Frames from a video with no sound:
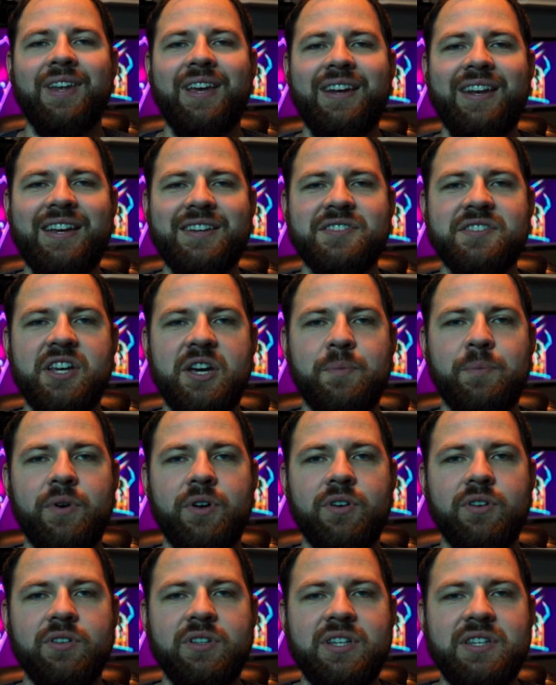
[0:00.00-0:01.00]
Next up
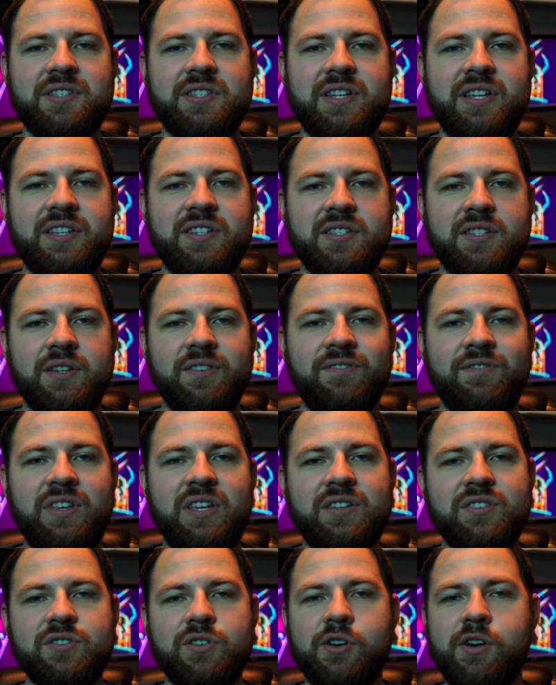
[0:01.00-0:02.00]
on our list is
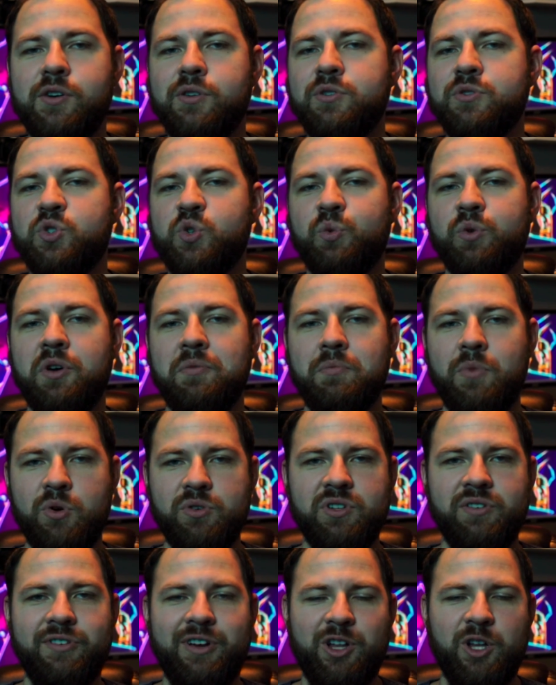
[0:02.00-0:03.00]
VS Code's
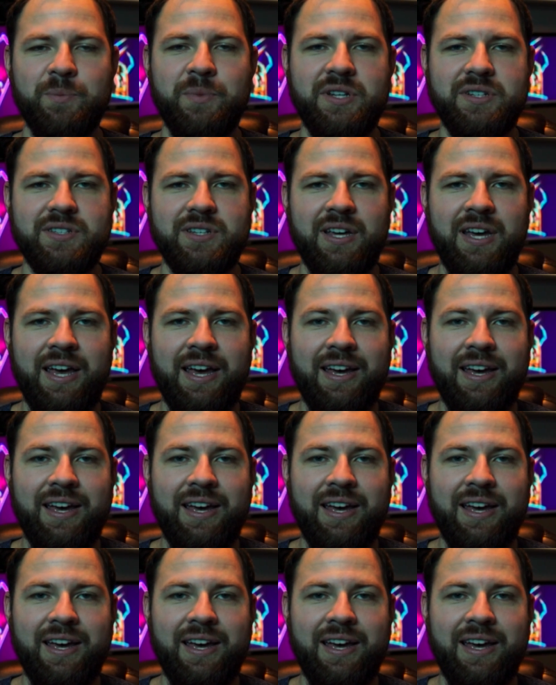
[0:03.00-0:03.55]
remote development.